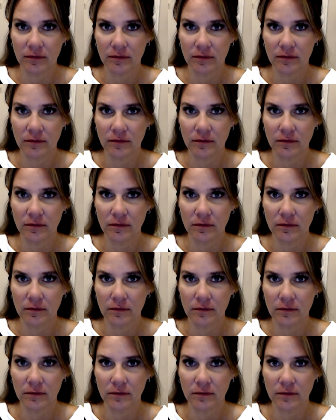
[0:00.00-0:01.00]

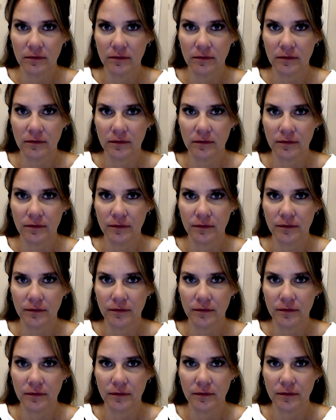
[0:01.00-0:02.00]

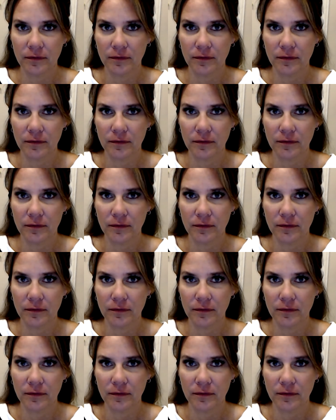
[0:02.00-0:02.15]
(silence)